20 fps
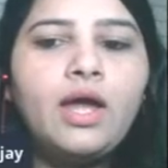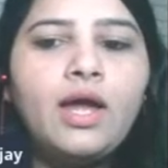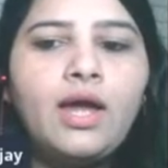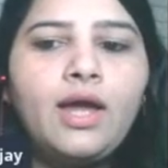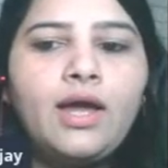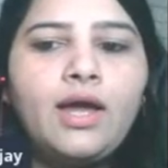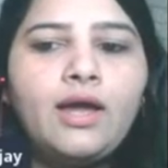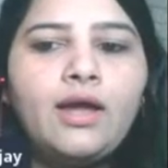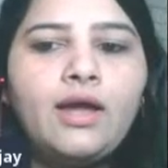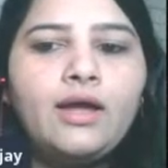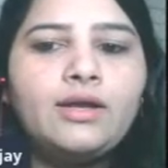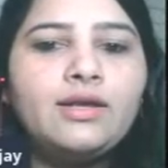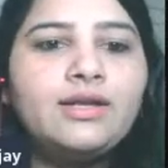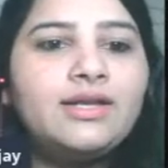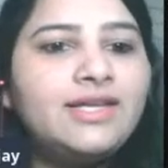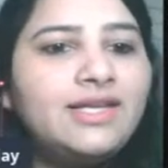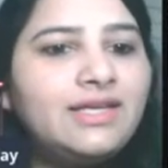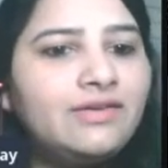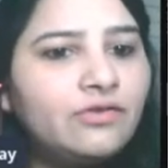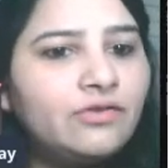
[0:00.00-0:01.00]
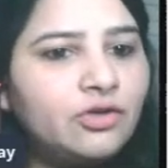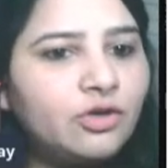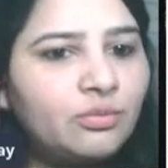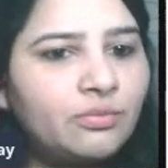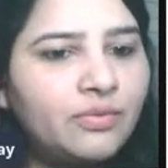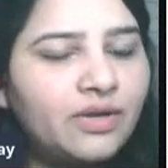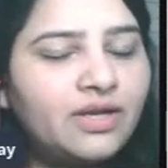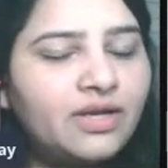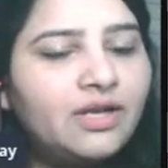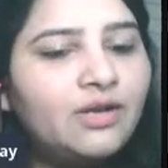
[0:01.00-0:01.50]
and leave a
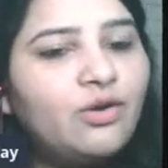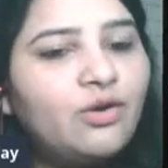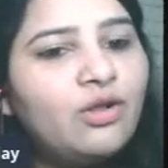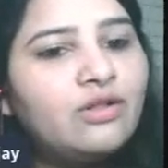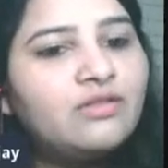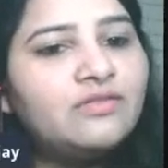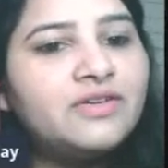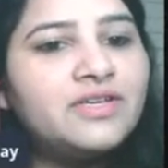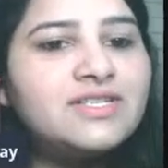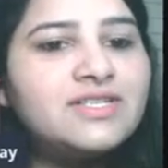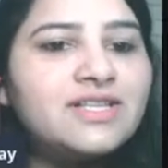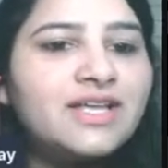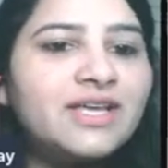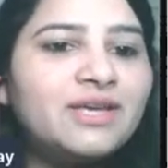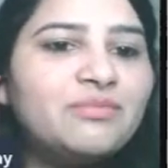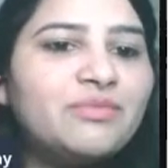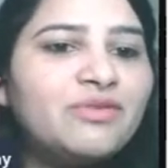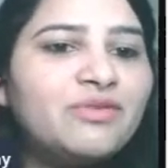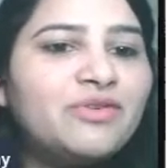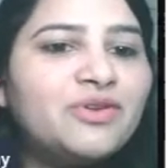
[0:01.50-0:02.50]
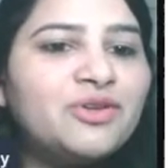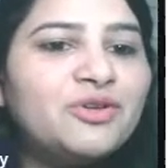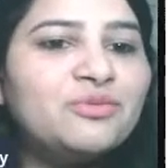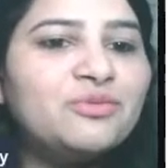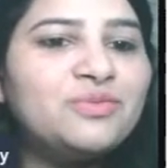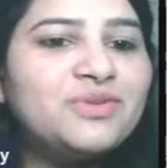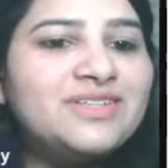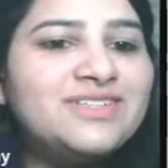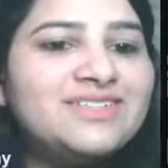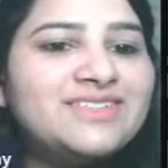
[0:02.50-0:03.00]
comment, and always like my video,
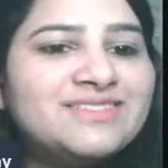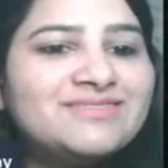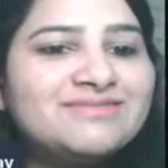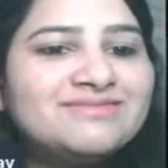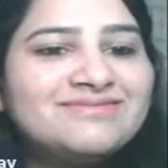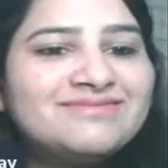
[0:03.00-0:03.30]
please.